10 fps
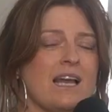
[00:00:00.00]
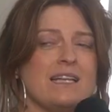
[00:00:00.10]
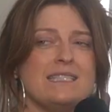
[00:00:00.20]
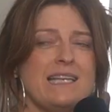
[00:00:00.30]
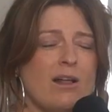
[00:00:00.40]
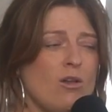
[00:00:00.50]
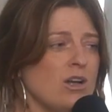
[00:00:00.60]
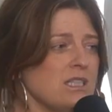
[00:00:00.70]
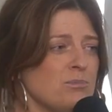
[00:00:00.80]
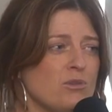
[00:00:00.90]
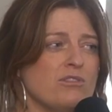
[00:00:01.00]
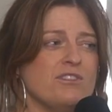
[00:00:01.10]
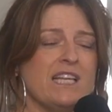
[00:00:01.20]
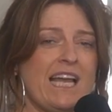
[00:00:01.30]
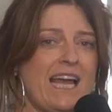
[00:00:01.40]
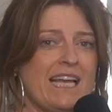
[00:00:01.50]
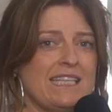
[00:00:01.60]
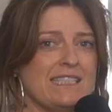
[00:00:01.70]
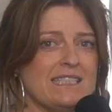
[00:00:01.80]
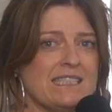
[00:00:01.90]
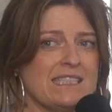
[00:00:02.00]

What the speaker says: I see a lot of support for the guys.